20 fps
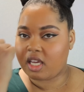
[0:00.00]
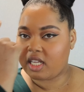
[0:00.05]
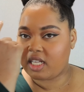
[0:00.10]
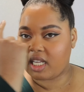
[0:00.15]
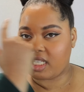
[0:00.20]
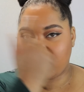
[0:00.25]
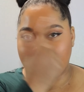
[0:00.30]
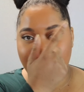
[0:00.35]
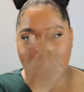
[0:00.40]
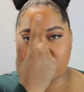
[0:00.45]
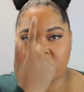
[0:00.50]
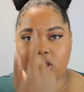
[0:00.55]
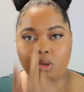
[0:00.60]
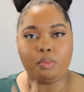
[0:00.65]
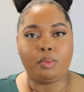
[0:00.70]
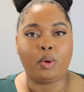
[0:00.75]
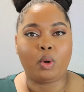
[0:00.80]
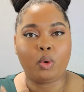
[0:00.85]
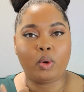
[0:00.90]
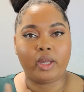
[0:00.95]
It doesn't get
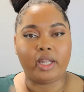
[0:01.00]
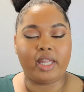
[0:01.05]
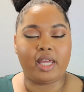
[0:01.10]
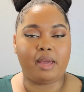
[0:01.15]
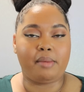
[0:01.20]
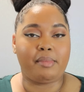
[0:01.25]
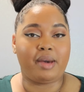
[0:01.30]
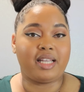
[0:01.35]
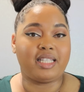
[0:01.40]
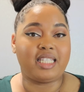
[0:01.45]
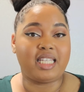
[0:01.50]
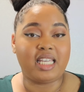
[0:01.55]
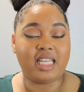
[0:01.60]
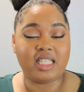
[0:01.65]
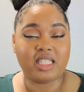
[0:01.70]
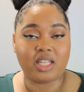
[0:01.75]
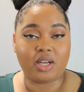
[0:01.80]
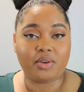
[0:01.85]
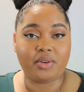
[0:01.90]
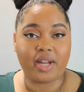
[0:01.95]
super oily in my
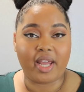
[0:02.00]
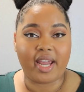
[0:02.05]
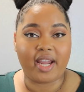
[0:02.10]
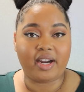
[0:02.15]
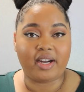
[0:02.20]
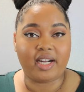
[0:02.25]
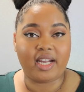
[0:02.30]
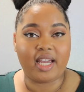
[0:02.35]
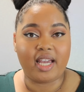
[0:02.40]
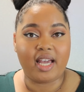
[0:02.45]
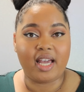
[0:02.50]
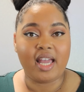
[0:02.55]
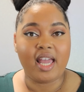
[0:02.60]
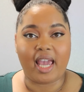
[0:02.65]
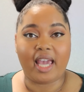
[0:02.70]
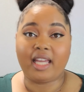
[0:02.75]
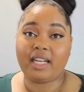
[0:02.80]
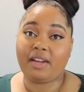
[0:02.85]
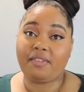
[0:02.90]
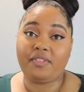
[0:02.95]
T-zone area
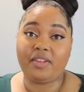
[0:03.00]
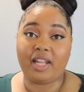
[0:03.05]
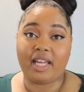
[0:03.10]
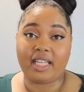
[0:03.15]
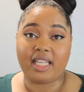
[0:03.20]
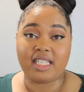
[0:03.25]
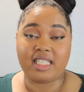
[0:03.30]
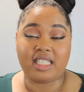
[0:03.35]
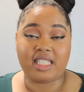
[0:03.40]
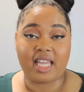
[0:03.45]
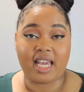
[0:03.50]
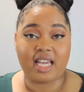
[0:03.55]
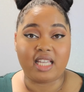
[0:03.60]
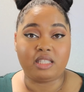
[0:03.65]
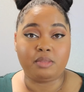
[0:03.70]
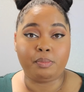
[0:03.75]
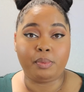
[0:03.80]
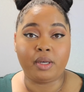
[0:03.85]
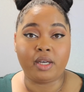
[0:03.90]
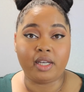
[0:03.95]
and I feel like it
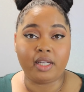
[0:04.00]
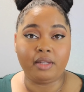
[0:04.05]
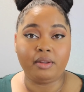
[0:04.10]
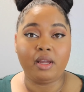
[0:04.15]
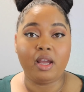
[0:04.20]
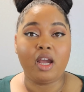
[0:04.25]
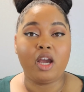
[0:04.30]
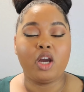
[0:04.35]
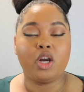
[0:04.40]
stays put.